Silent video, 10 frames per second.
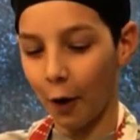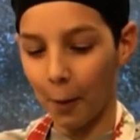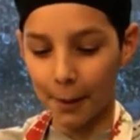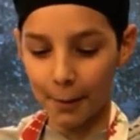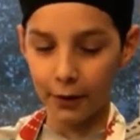
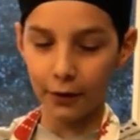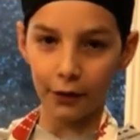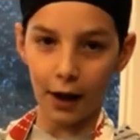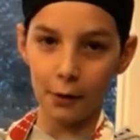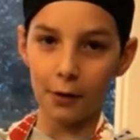
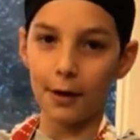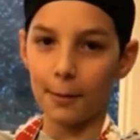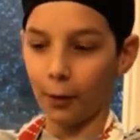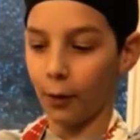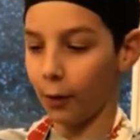and we
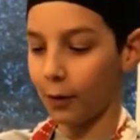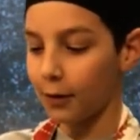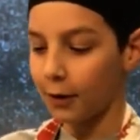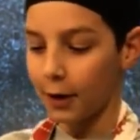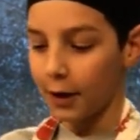are going
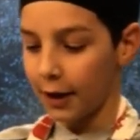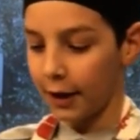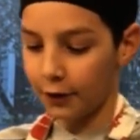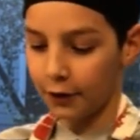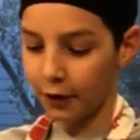to
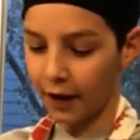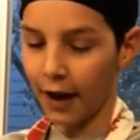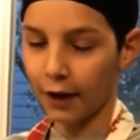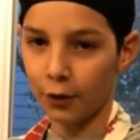add